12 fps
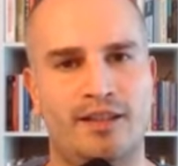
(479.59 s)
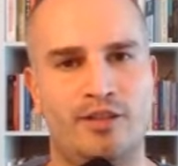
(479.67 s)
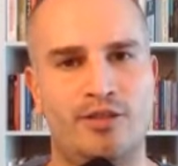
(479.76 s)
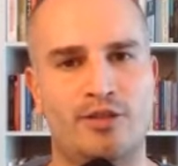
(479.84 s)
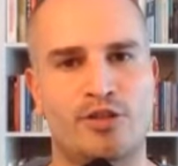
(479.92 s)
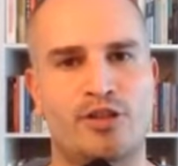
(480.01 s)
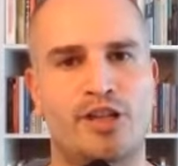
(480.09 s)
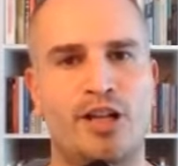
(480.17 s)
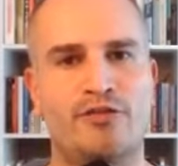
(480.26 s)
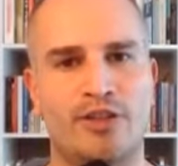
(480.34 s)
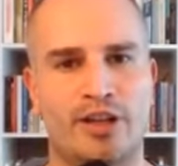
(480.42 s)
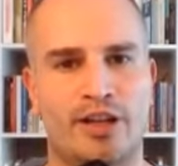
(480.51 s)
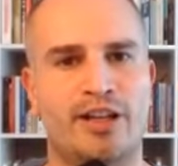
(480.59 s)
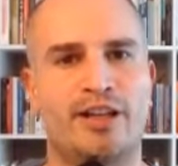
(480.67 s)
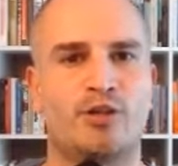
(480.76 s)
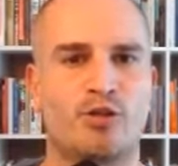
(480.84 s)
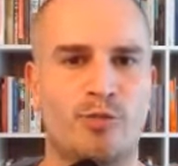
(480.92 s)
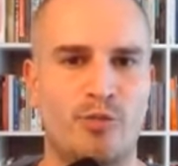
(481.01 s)
in yourself that are kind of
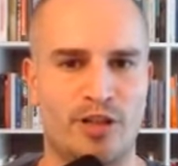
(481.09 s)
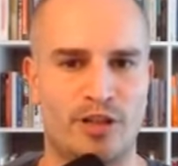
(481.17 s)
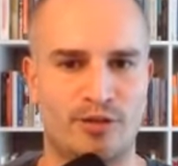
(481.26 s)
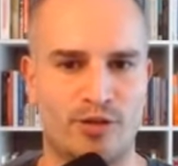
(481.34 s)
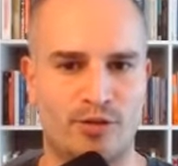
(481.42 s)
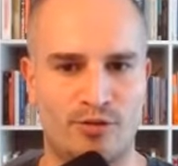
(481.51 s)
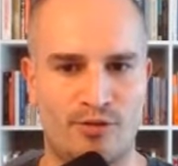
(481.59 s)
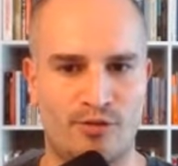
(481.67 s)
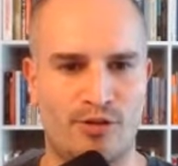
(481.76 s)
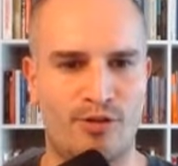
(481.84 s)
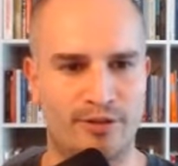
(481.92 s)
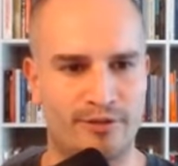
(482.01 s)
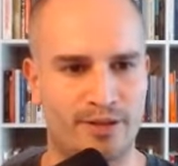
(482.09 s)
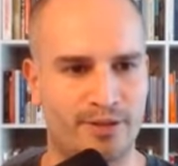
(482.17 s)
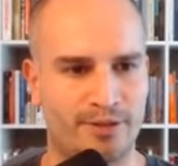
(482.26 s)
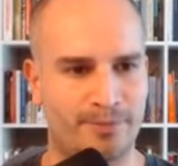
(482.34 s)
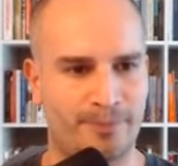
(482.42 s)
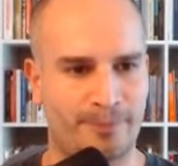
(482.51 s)
contributing to all of
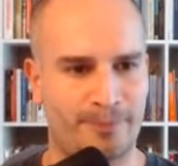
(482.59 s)
this?